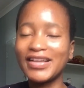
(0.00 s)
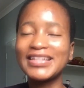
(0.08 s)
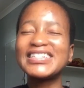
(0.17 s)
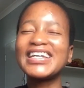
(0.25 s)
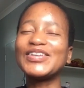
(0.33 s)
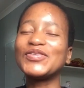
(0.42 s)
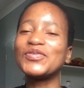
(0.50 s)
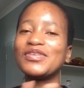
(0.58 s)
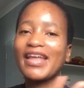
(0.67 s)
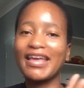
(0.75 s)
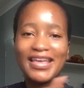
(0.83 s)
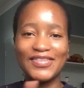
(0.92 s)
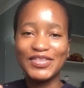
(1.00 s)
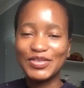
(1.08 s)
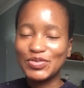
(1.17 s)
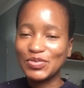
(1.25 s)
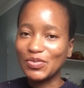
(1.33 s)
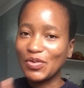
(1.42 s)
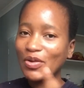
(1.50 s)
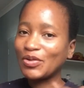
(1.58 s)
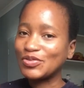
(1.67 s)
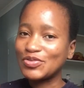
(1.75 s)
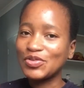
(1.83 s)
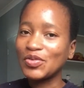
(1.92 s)
let alone like having to
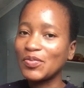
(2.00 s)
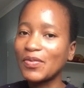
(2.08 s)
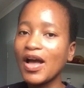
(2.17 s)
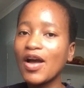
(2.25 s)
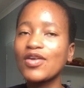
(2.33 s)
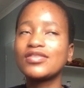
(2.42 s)
consume.